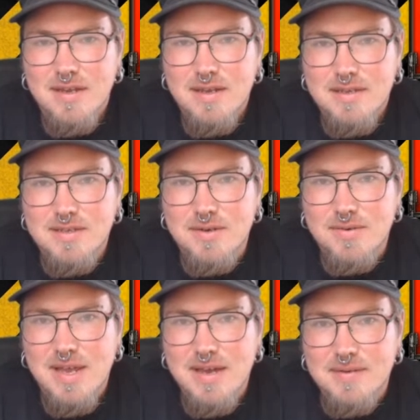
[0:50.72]

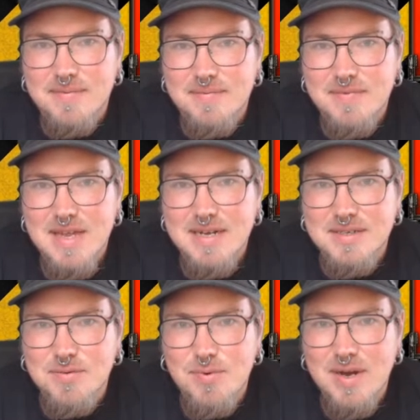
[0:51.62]
So yeah,
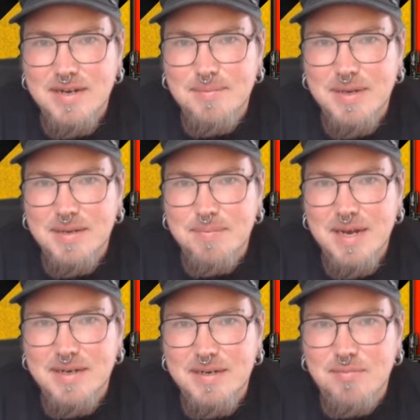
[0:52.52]
that's quite a big
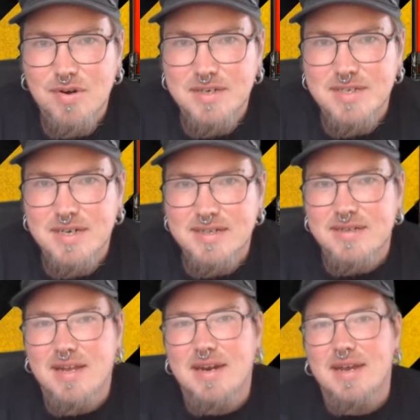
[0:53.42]
painting project
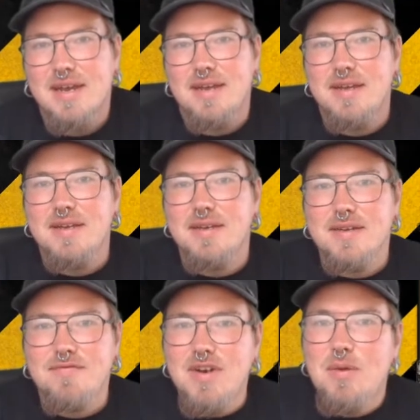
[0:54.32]
that
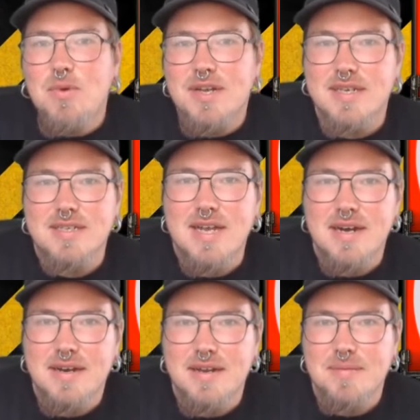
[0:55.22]
I really want to get
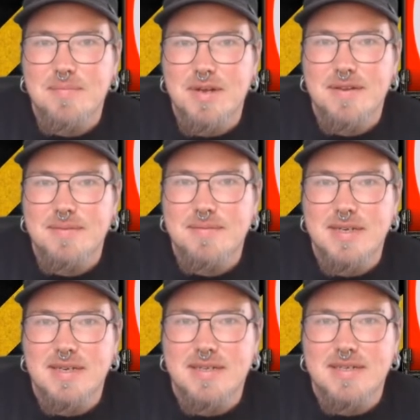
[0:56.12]
started on, but
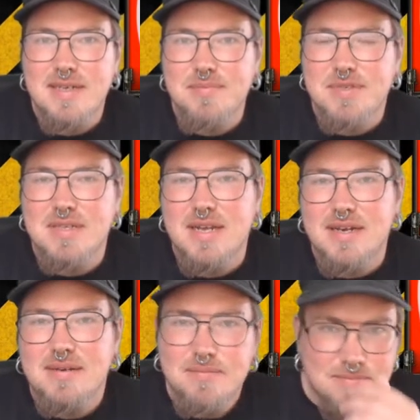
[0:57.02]
it seems that